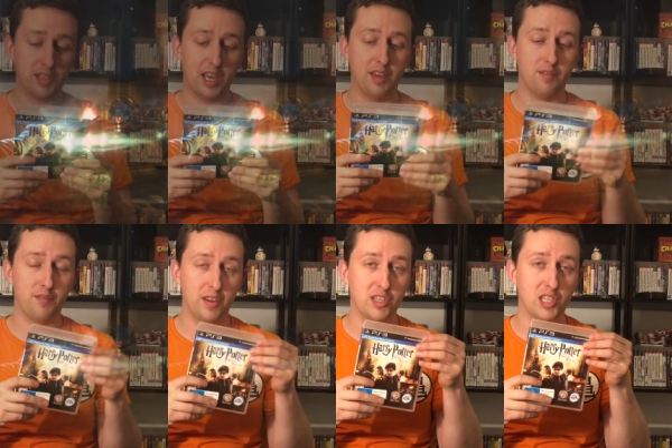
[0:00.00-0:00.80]
can
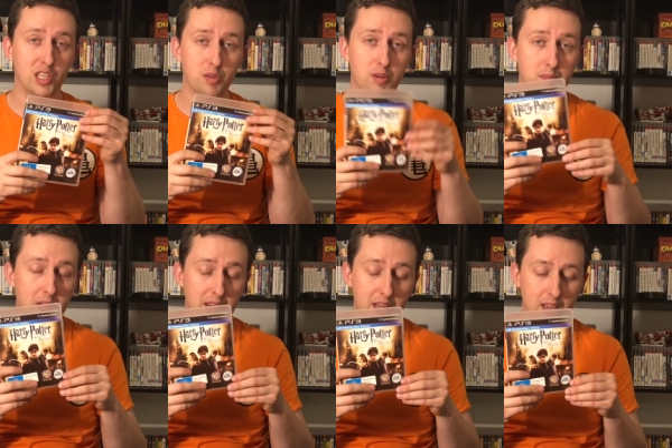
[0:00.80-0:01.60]
fetch a little bit of
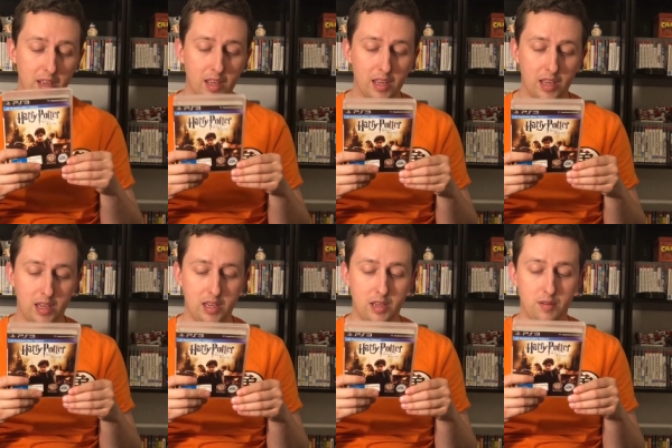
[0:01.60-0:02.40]
money.
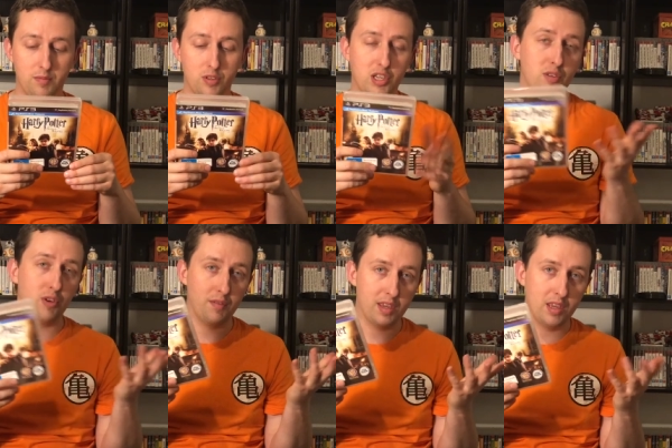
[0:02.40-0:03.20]
Um, generally
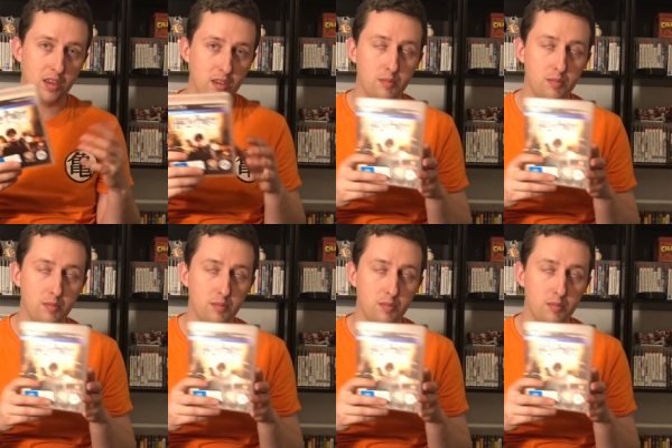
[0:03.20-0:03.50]
over here,